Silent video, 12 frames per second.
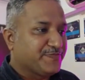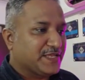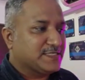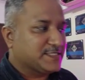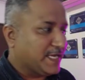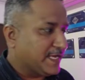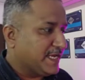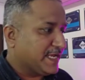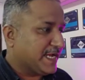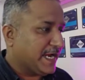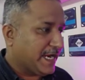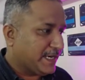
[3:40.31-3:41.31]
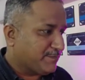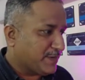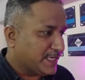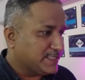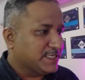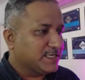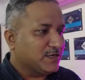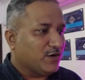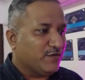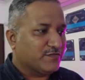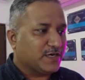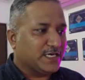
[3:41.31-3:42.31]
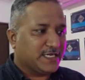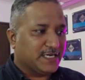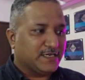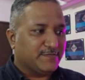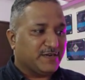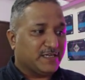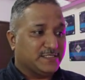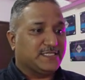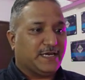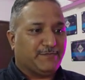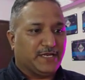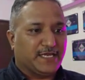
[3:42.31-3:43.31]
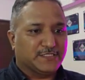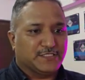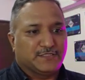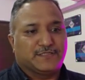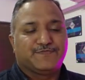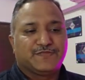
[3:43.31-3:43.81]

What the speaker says: scaling, and managing of containerized applications.